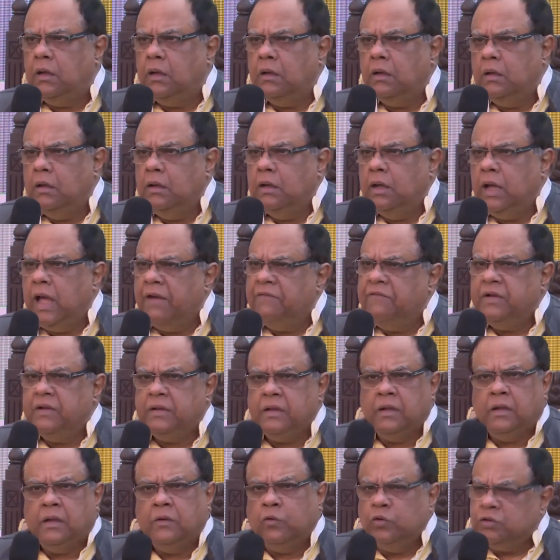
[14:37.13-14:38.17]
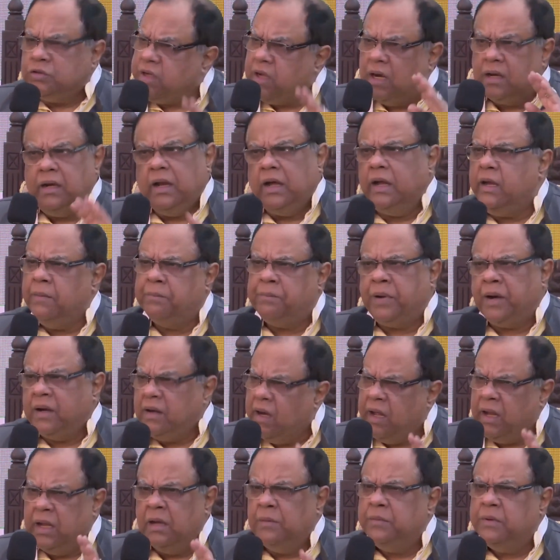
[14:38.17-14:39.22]
Everything. Kuch karna hai, padhna hai
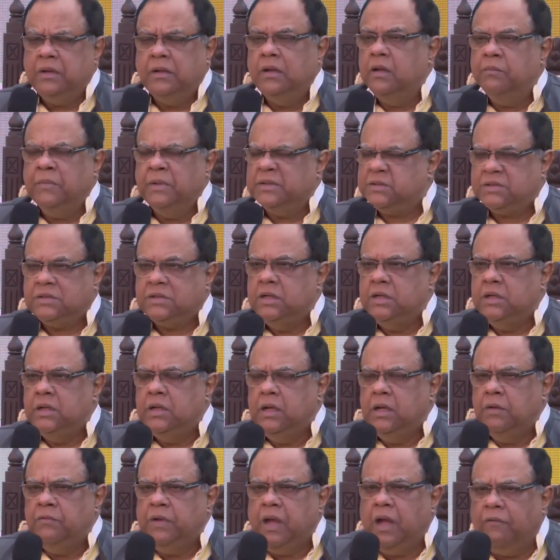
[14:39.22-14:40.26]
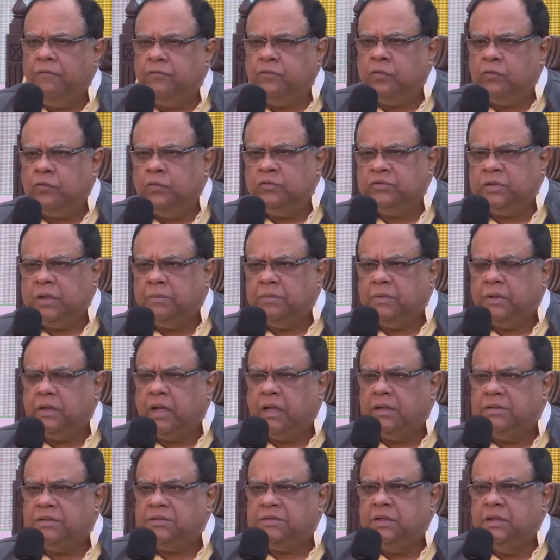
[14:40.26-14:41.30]
abhi. Bas, we have to do something
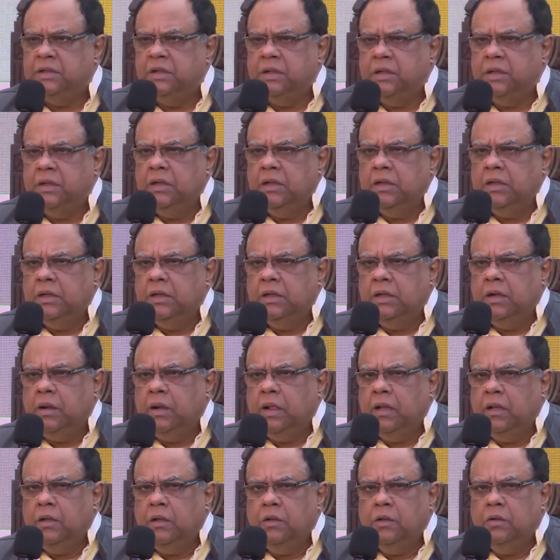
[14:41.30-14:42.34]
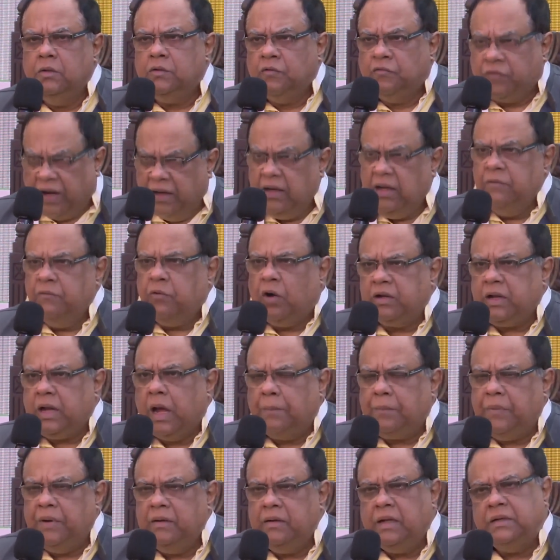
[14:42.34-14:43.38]
else. So finally what
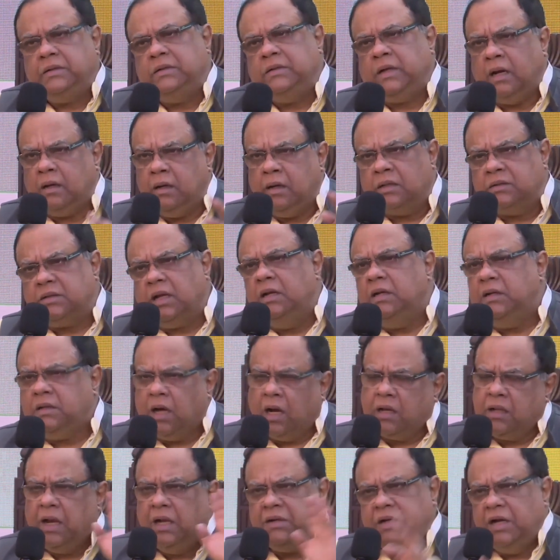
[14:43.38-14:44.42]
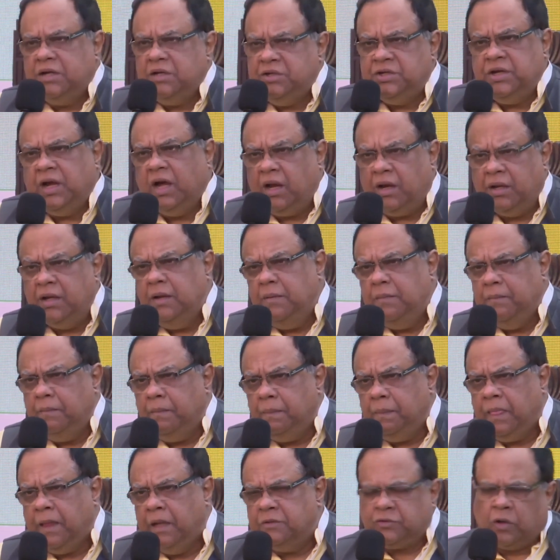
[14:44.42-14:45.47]
happened that Ratan targeted GRE,
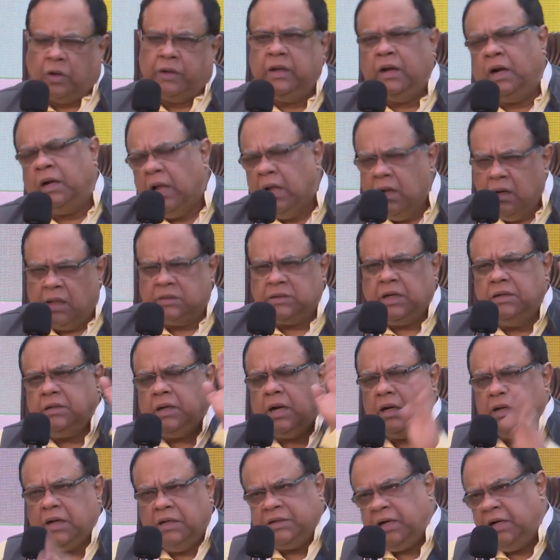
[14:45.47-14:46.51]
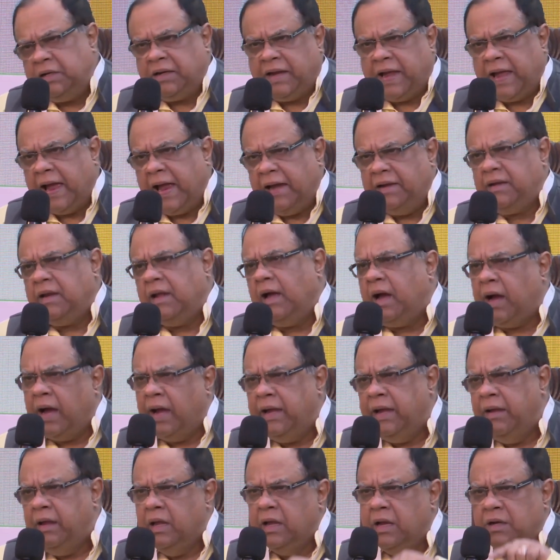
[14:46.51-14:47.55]
Ratan targeted CAT, I
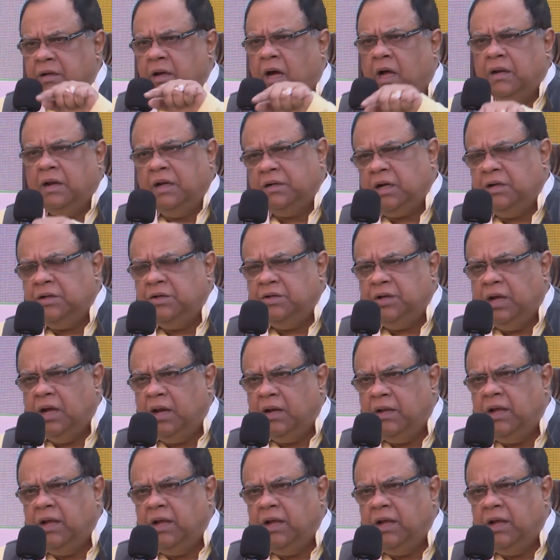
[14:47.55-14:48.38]
targeted GRE,